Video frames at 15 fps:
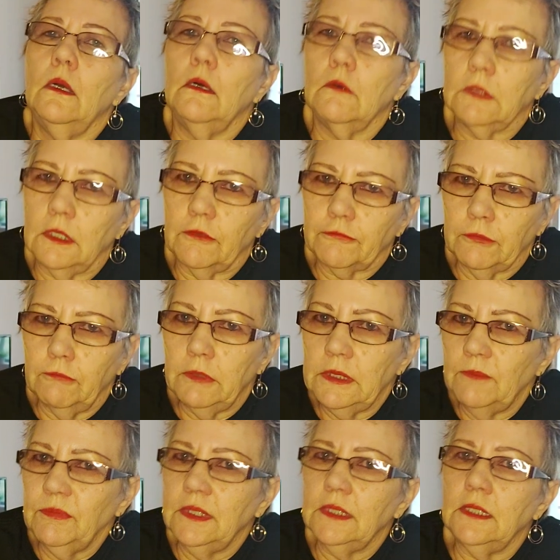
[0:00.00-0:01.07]
Okay, so what
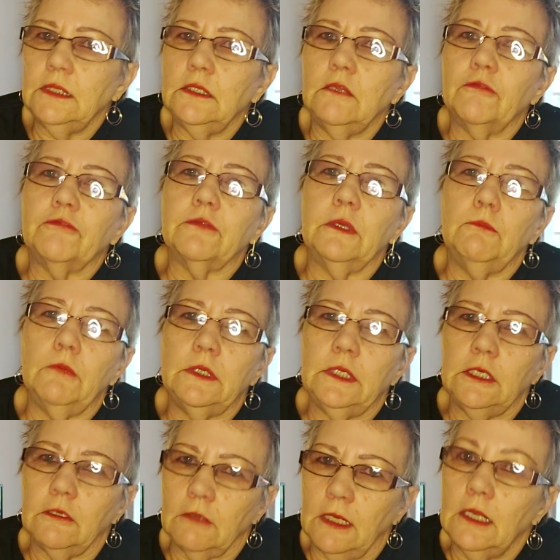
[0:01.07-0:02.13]
I'm getting is someone
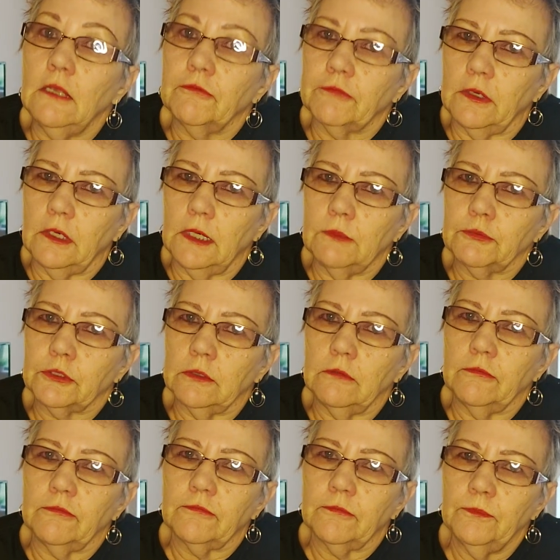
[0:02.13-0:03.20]
here has
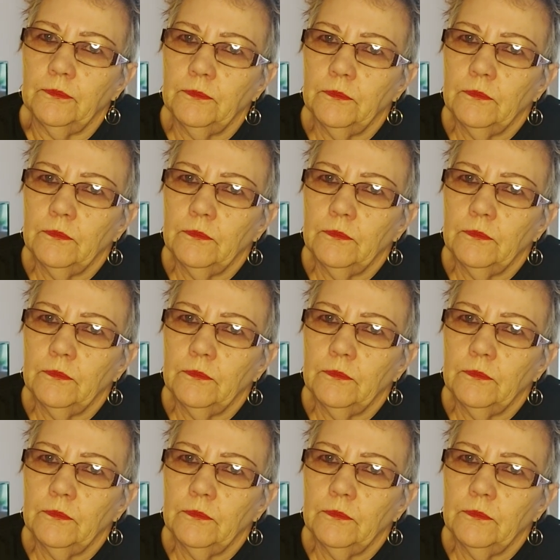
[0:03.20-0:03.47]
options.